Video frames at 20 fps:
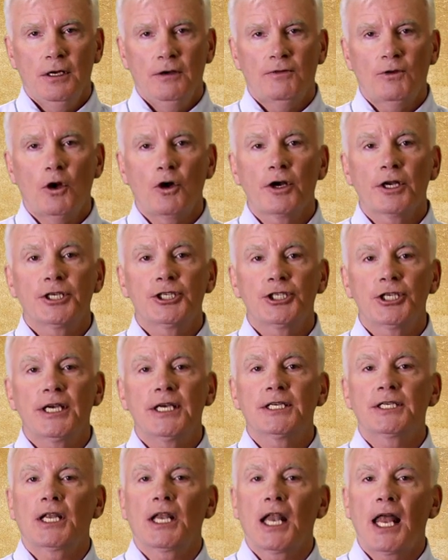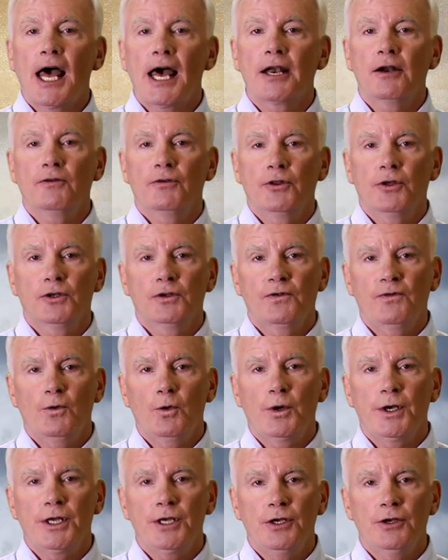Florida has changed a lot over those
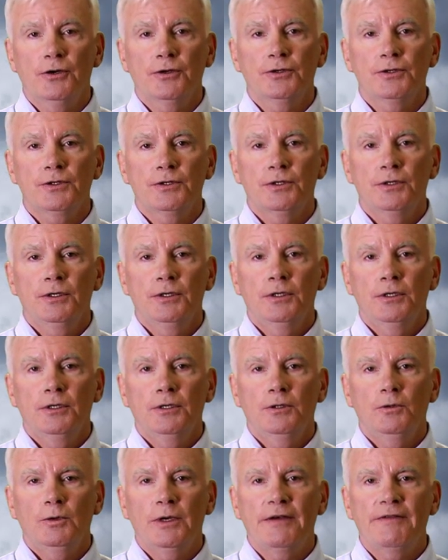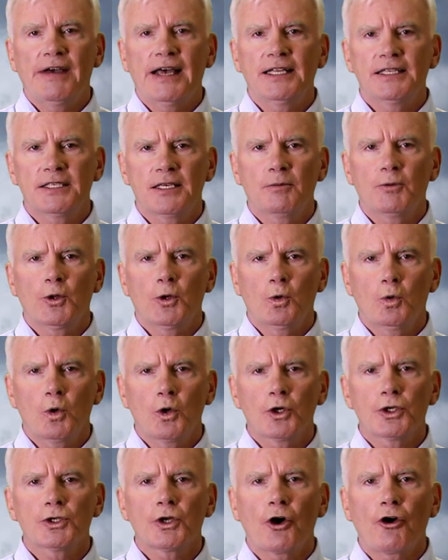40 years. We have had some of the
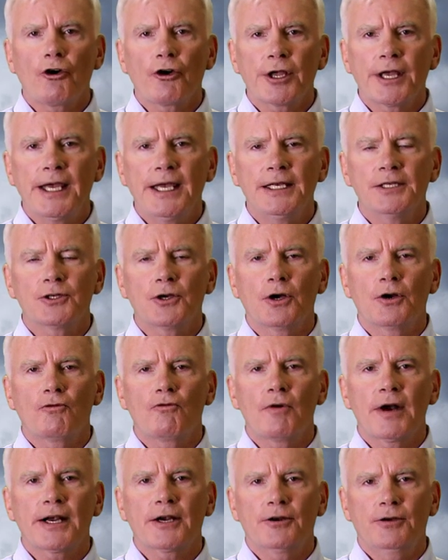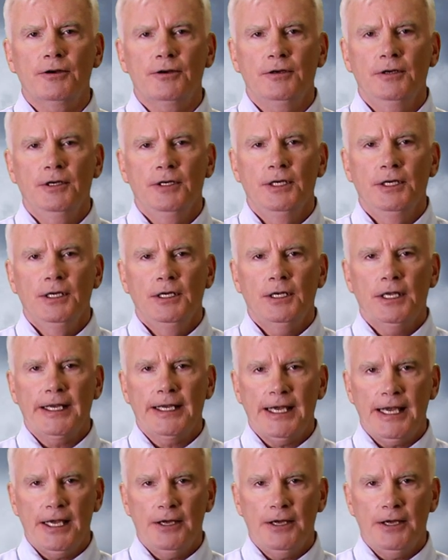worst hurricanes on record, like